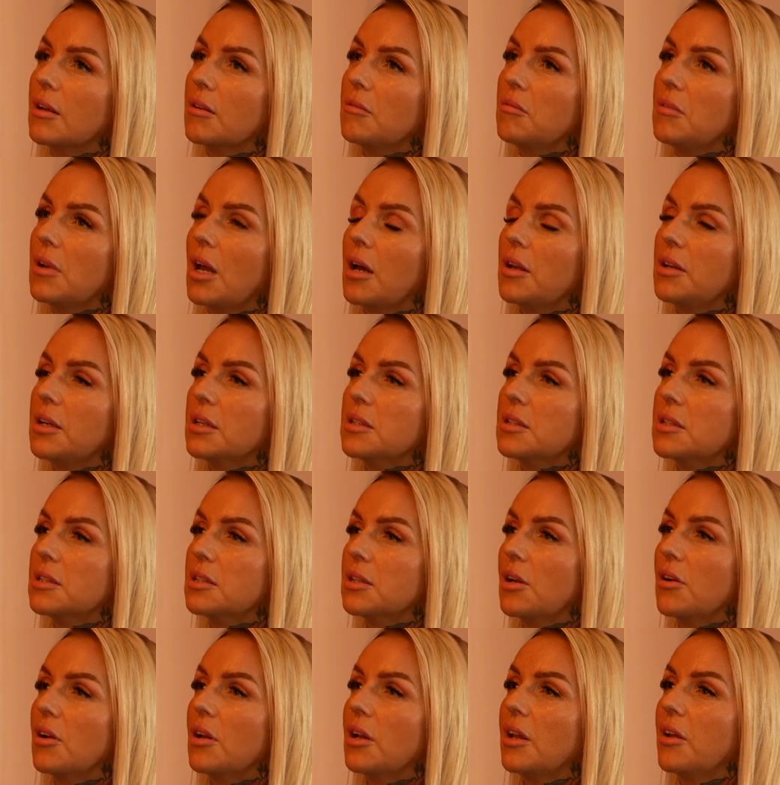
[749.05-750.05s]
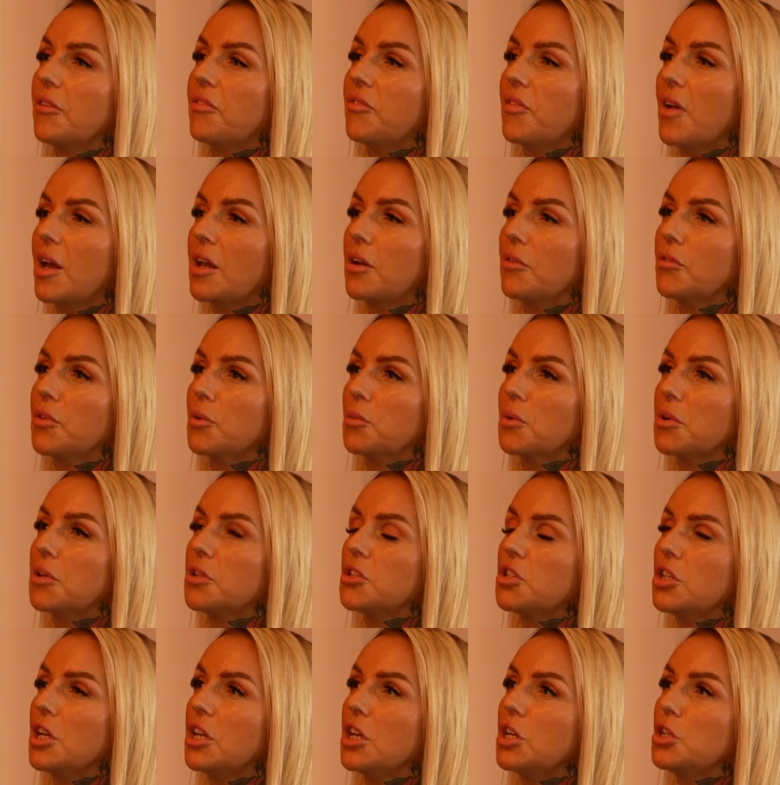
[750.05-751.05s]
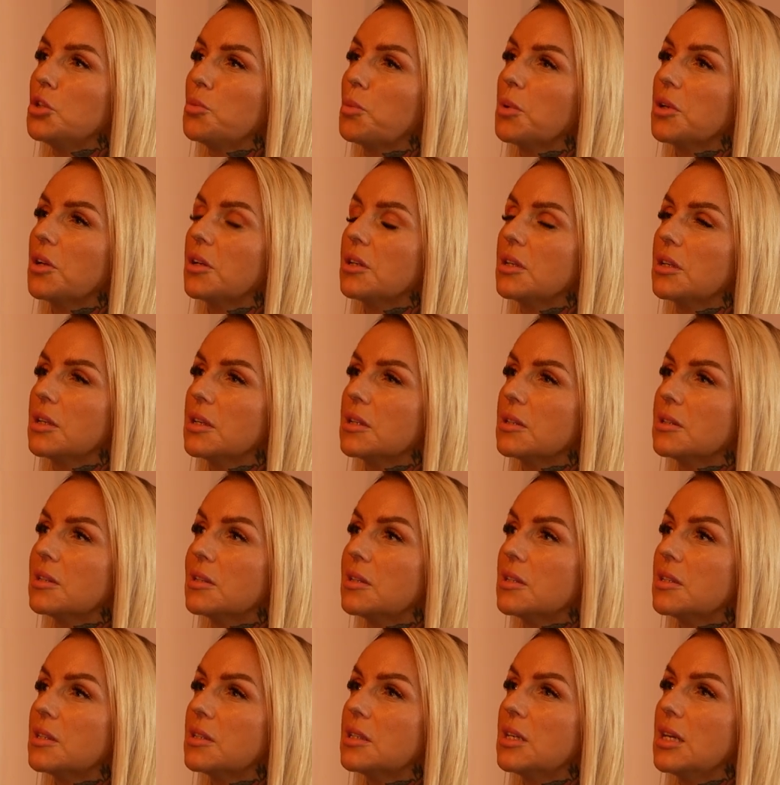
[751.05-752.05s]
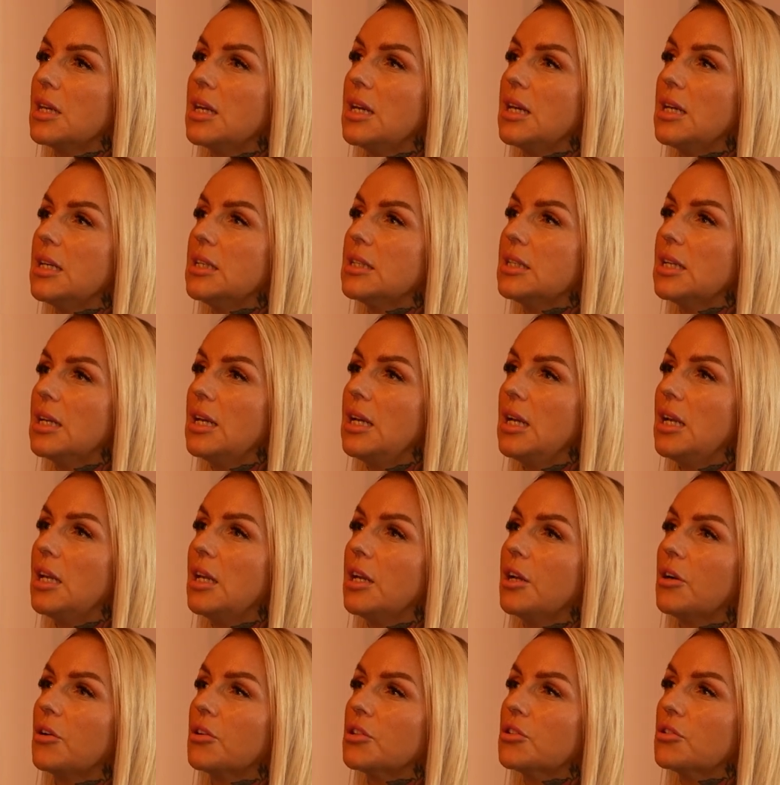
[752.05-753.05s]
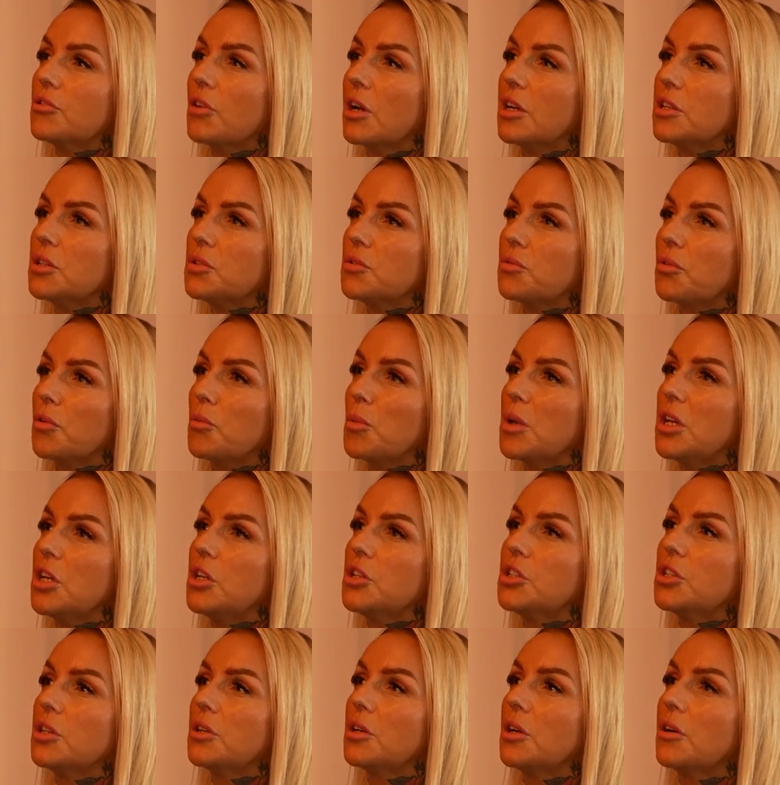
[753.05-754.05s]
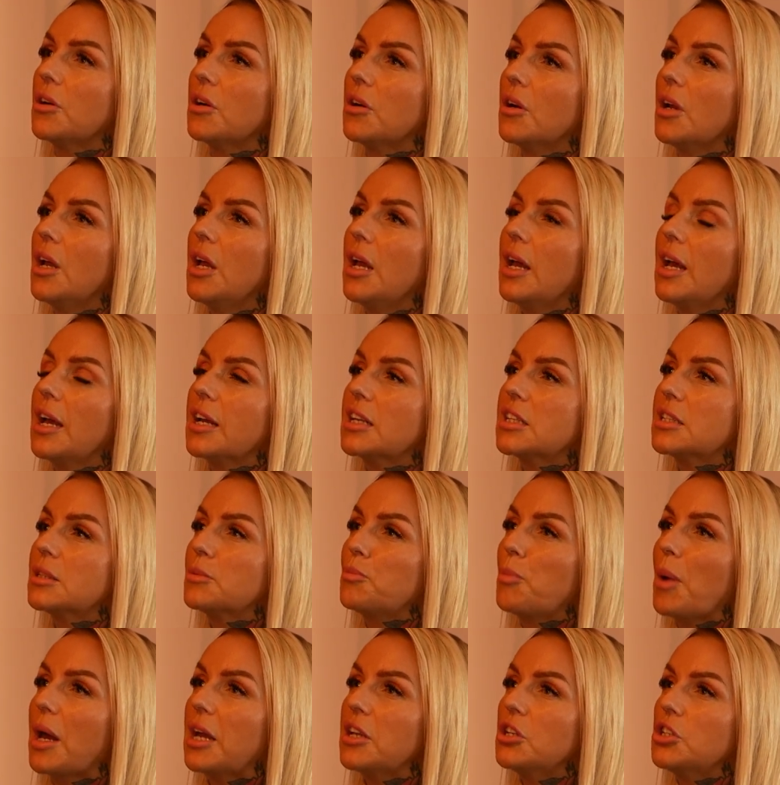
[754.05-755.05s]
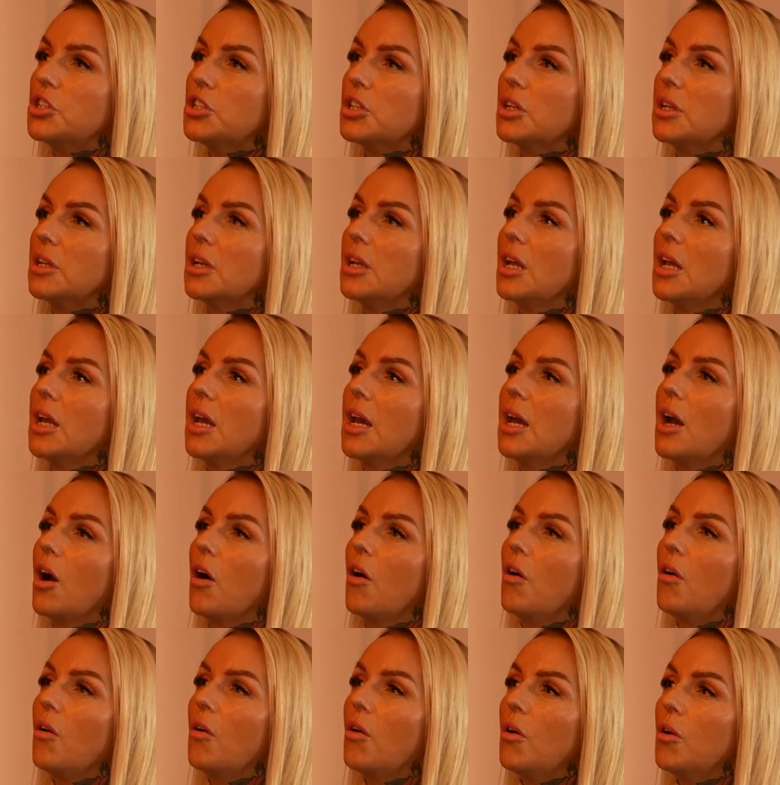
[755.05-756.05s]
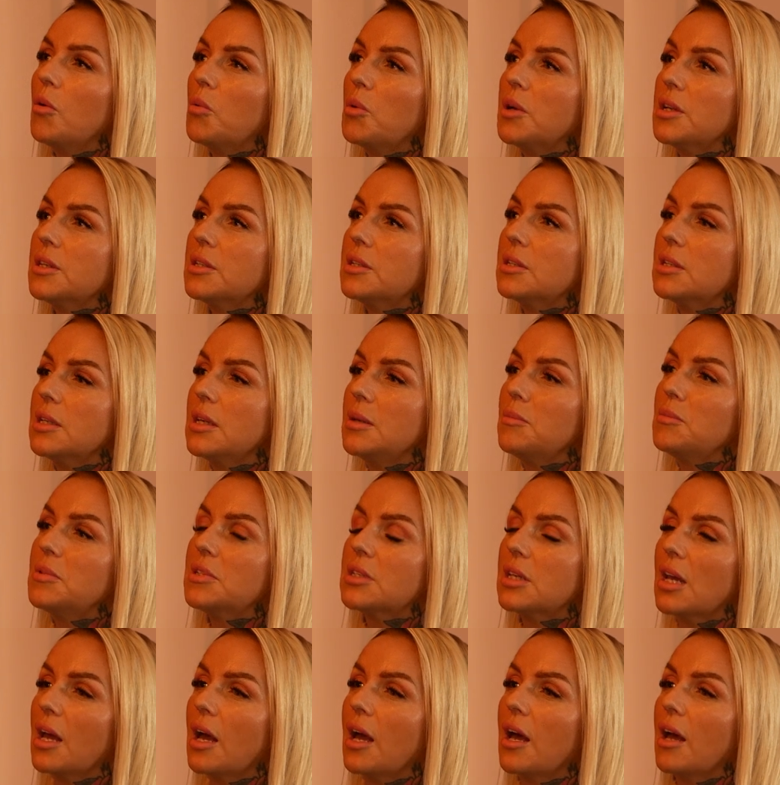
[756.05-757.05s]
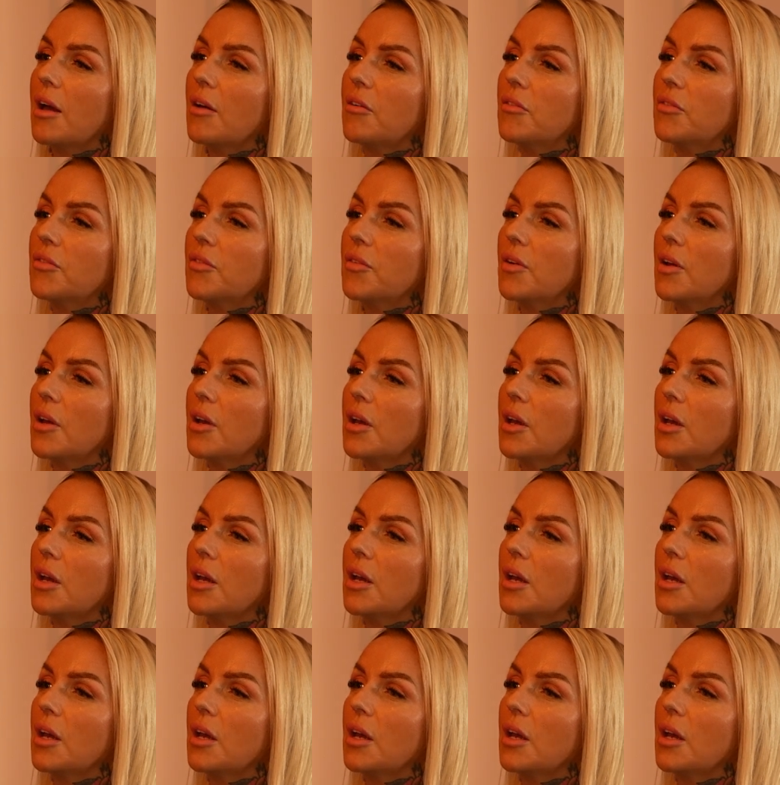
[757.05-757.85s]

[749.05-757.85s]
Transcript: not necessarily a fan of the word change, but sustained healing or transformation or expansion always seems to have